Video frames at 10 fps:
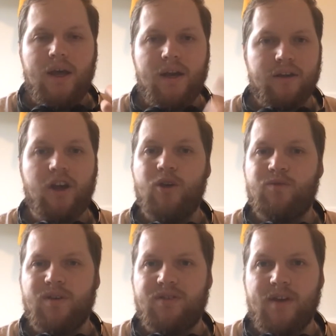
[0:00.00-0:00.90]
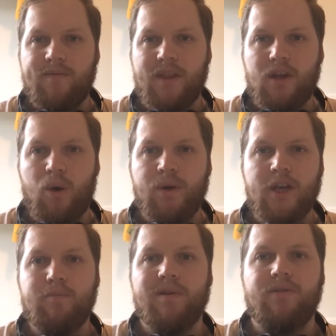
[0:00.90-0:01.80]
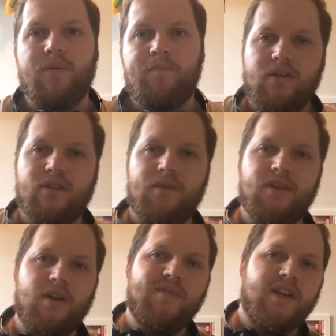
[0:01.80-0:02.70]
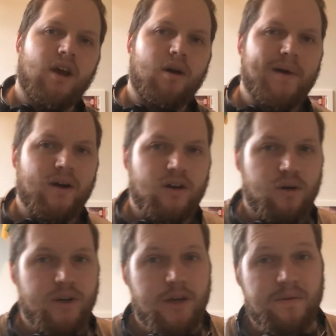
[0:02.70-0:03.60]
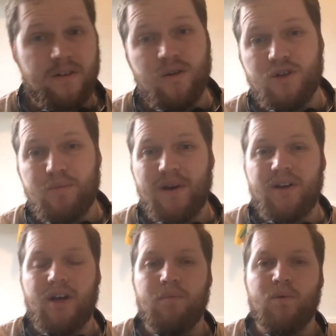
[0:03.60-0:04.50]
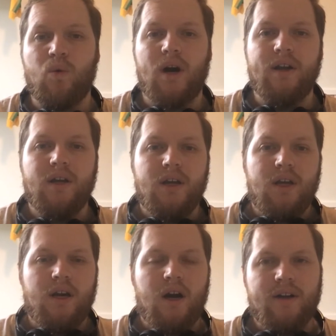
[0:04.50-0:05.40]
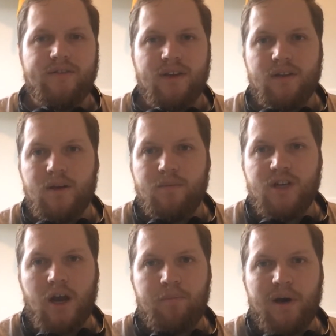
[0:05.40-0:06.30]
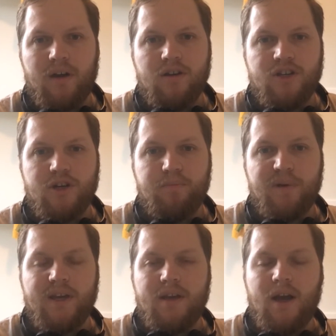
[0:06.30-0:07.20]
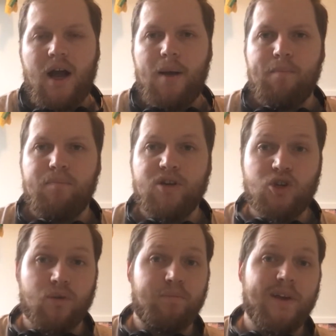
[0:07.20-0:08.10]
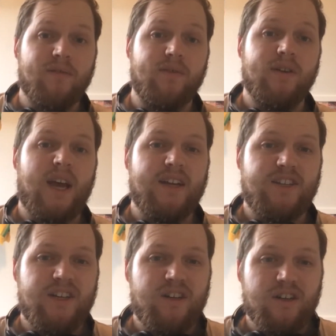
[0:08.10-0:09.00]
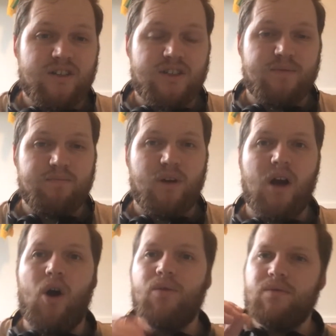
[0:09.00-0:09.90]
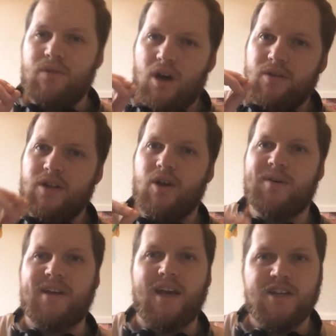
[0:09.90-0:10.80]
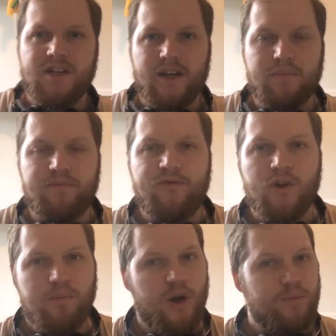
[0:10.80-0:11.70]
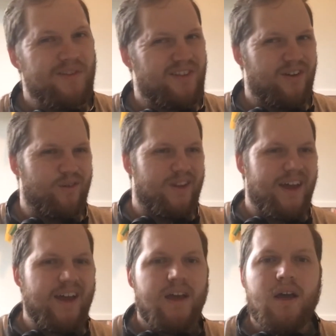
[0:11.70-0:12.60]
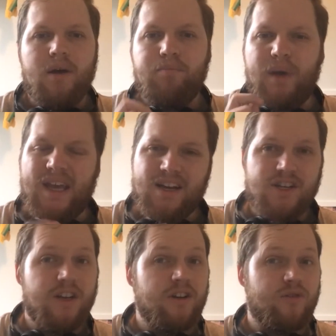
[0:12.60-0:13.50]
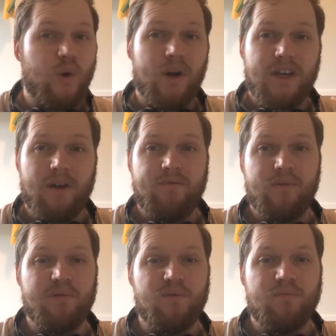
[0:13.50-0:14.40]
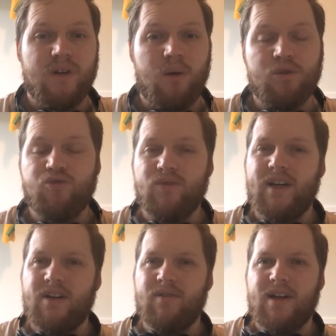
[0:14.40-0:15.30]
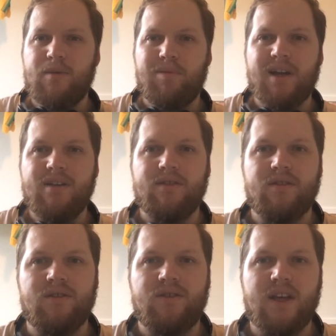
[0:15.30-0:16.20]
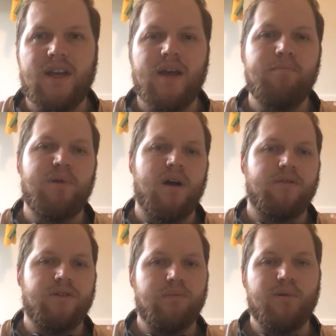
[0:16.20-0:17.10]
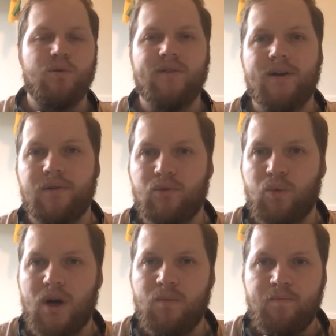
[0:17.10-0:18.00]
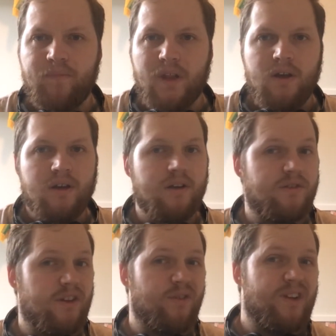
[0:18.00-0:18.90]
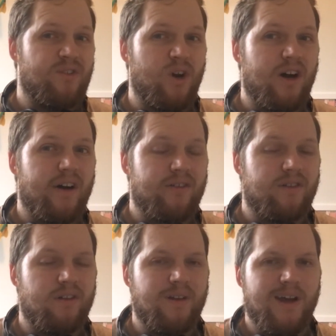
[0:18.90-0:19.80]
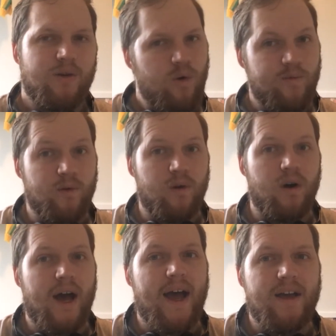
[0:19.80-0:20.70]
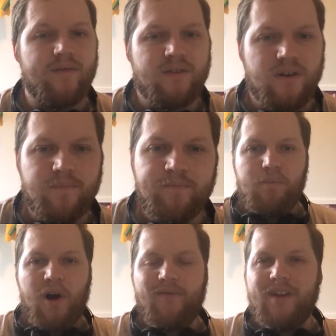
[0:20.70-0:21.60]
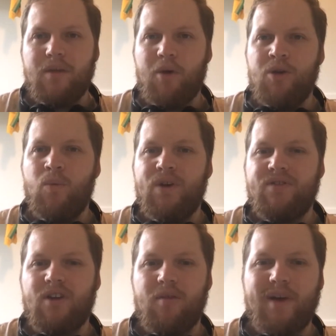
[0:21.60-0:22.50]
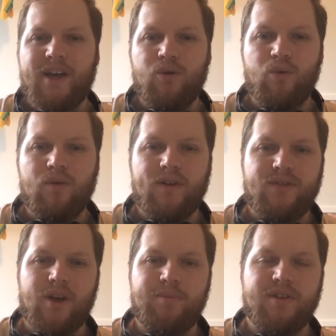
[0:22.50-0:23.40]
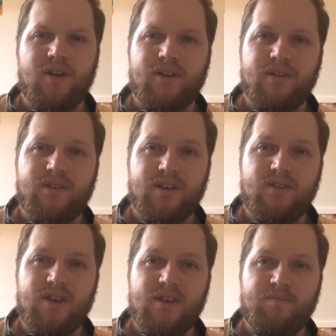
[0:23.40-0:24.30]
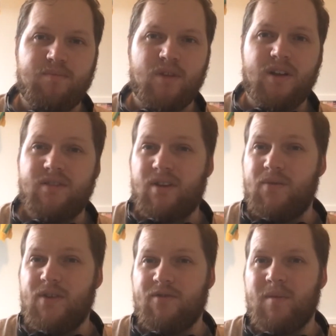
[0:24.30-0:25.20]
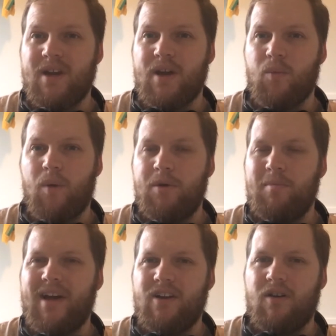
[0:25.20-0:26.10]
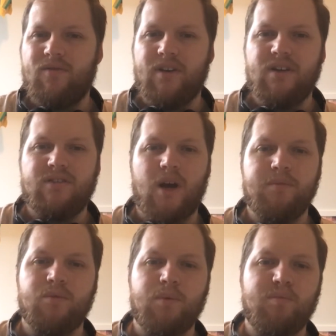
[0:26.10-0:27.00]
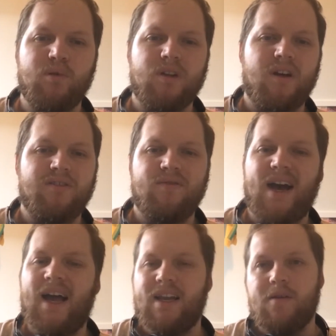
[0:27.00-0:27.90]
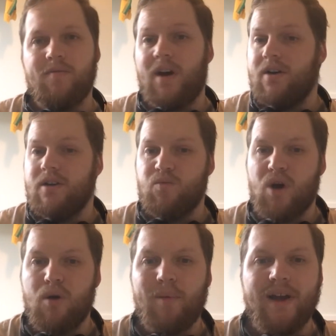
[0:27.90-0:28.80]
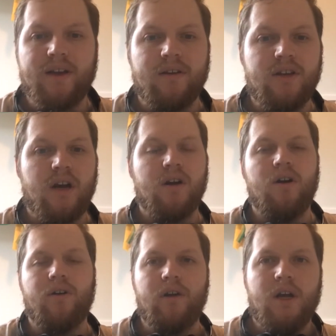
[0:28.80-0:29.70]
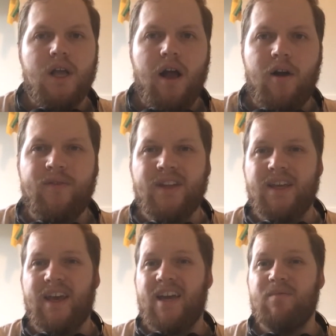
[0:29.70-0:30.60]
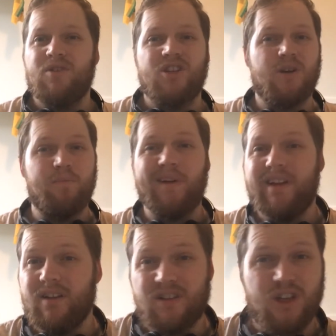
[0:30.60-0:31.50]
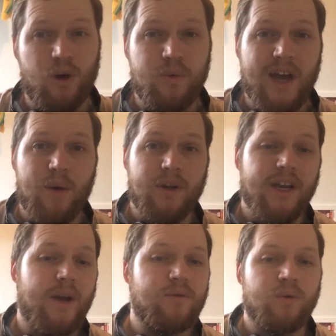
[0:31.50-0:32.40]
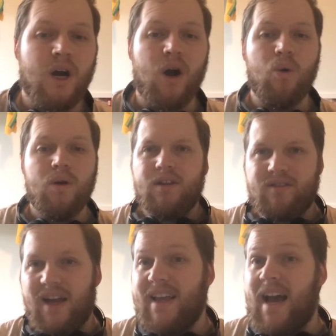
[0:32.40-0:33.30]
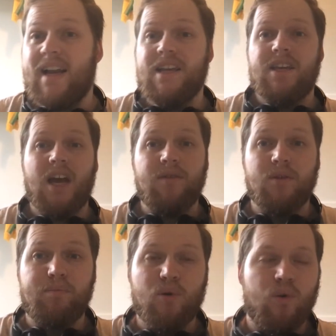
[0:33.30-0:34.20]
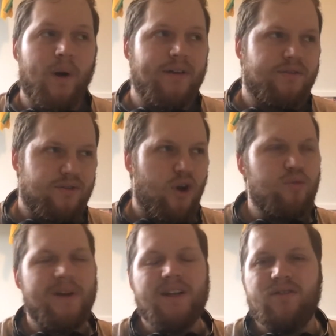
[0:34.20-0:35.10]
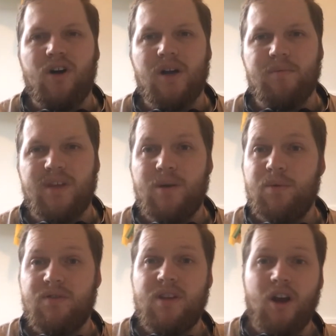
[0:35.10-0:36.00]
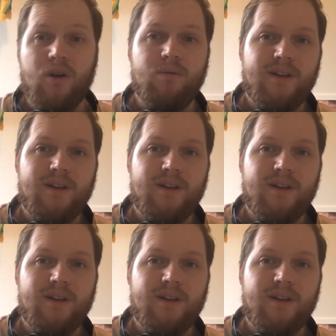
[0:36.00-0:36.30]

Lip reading: And it goes for the same for the goalkeepers. Because I've done a video about goalkeepers and who should be our number 1. I said that Jack Butland should be. But Jordan Pickford actually looked, on the odd occasion, he had a few moments here or there, but he actually looked quite comfortable and was really pleasing to see him passing the ball around as well, considering he's not asked to do that an awful lot at Everton. But I think the moment we started making all of our subs in like the 70th minute, when we made our 3 subs and we brought the likes of Ali, Vardy, Welbeck and Young on, I think the game just completely slowed down and came to a halt. Dele Alli gave the ball away so many times. He was the only